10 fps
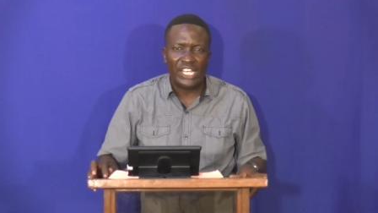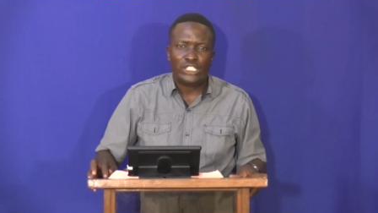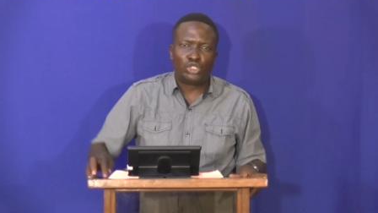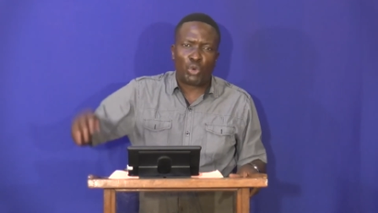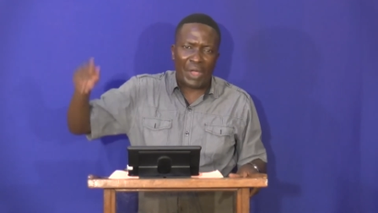
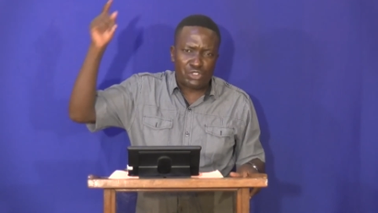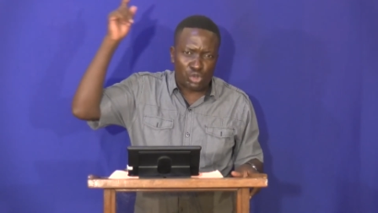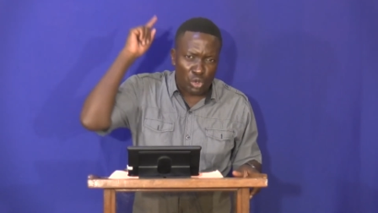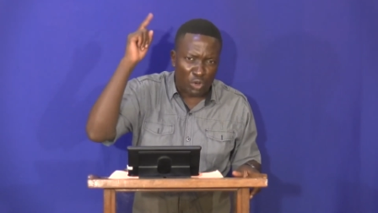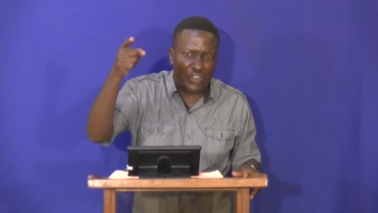You went to
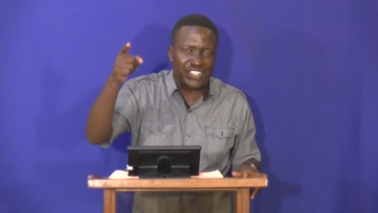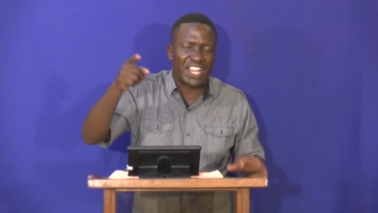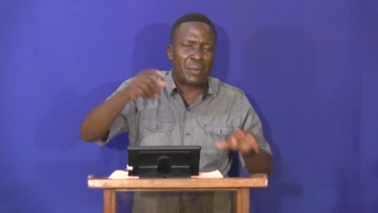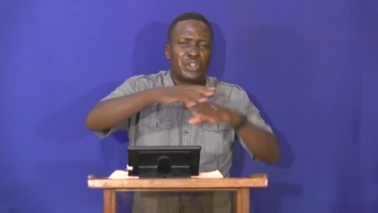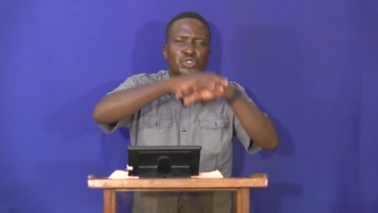look for
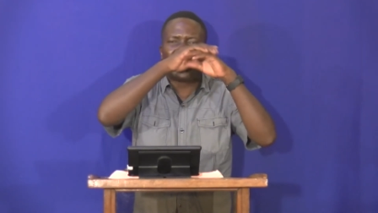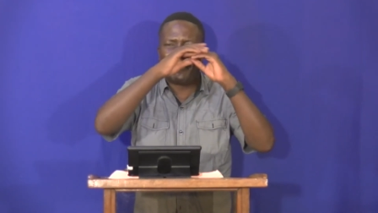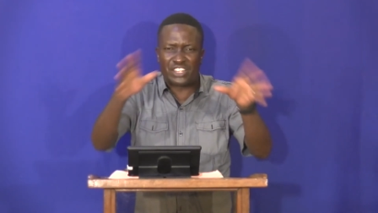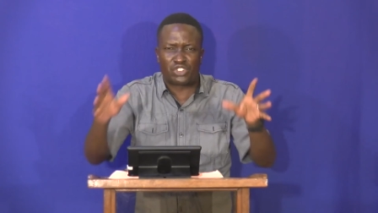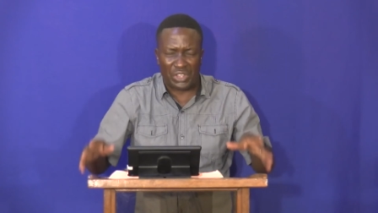somebody, you
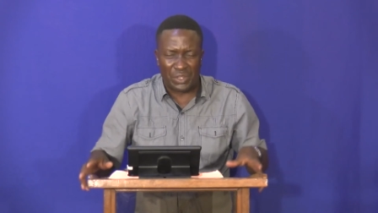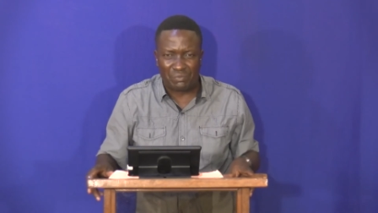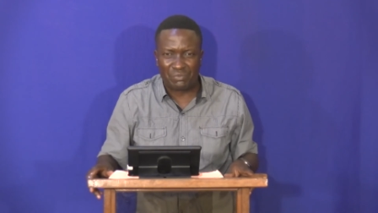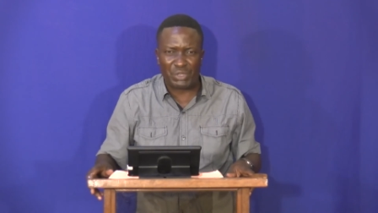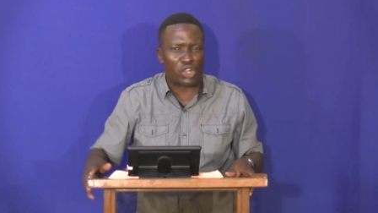never saw him
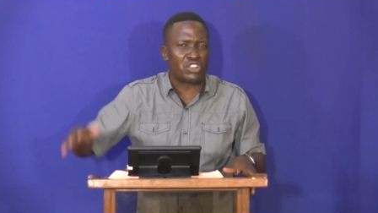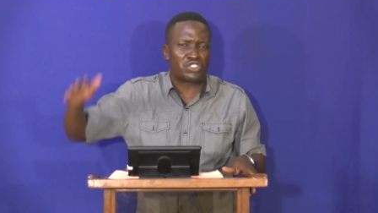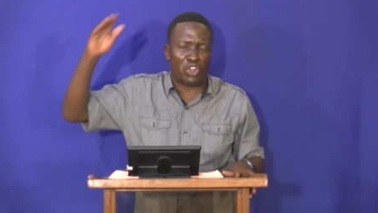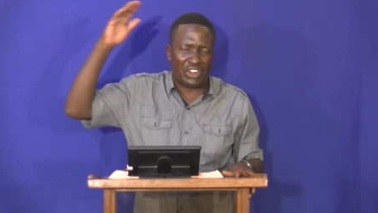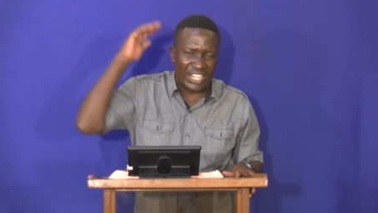because
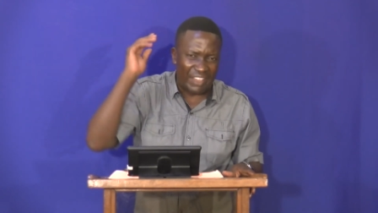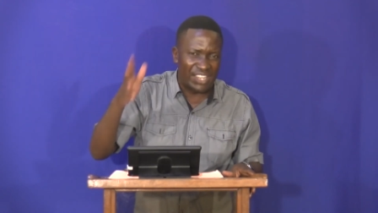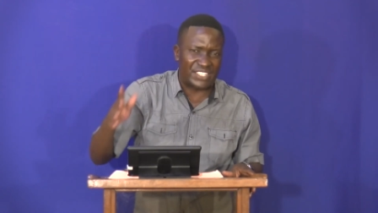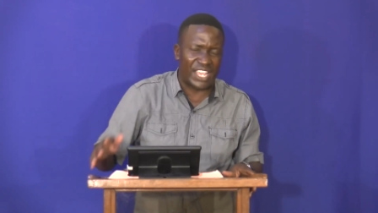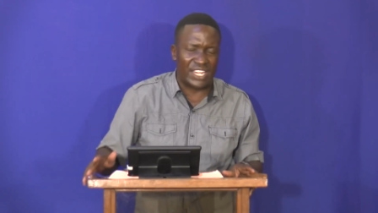God never
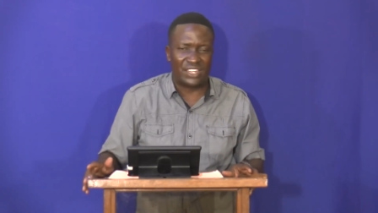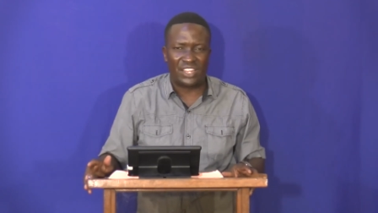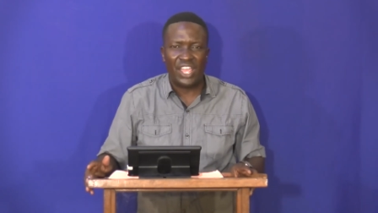said.